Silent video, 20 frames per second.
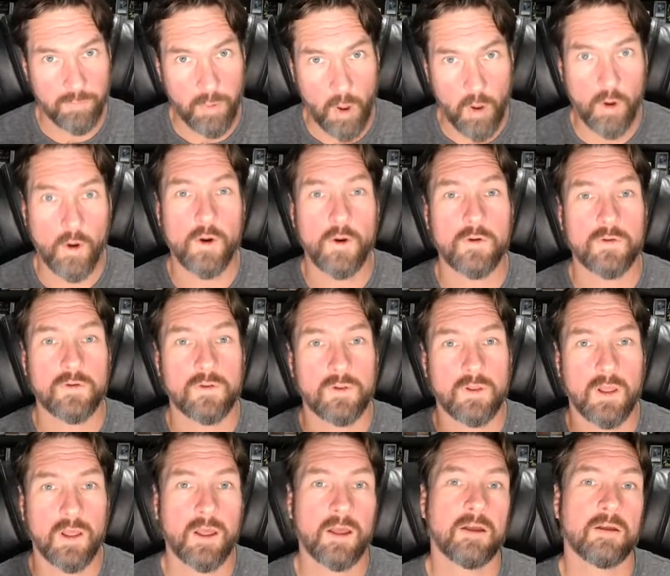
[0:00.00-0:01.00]
part
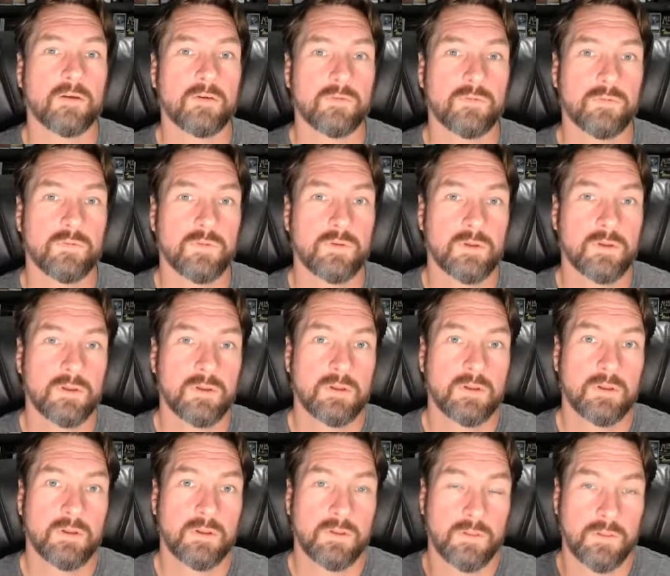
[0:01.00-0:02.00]
of
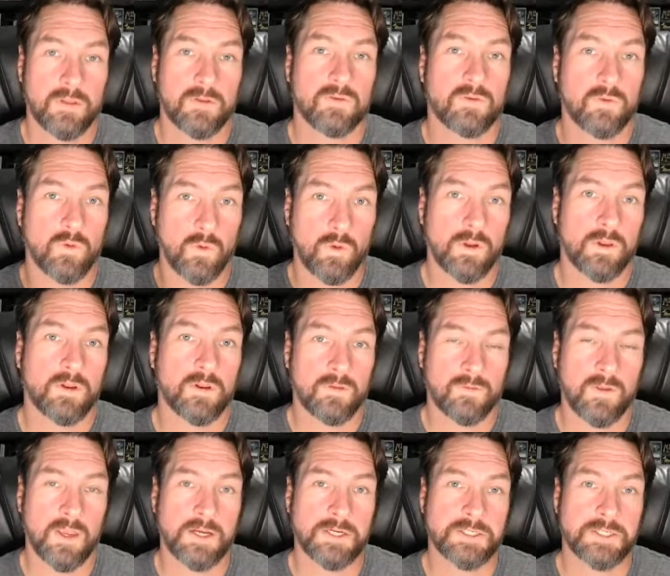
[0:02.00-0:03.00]
this
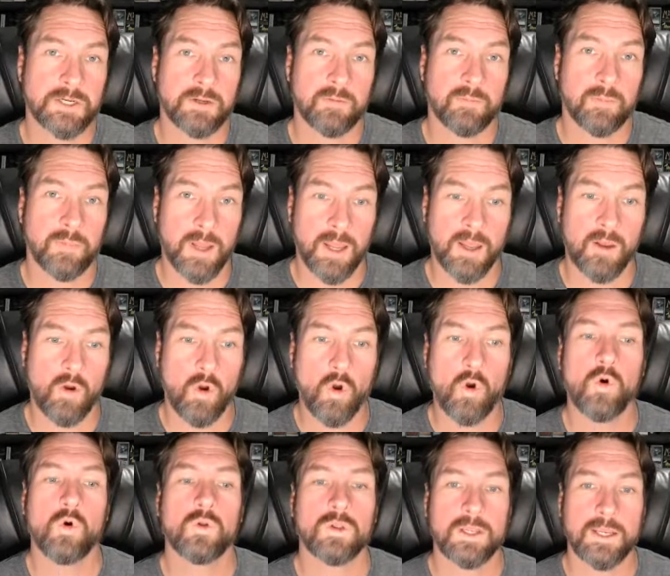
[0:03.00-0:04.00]
organization by
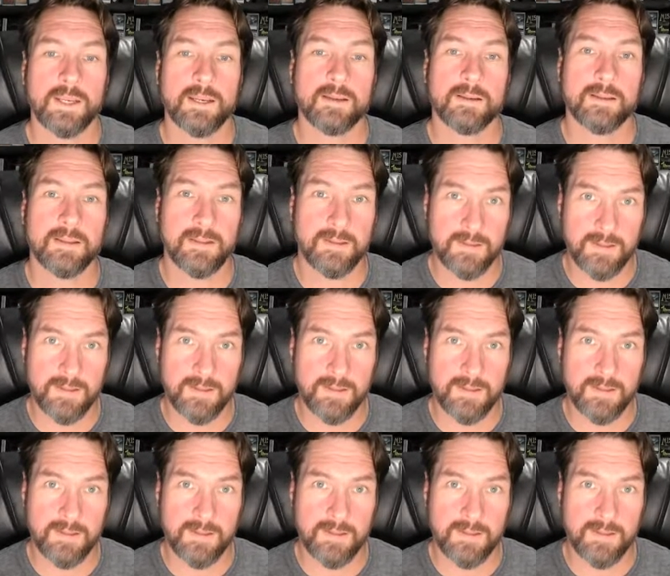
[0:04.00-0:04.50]
holding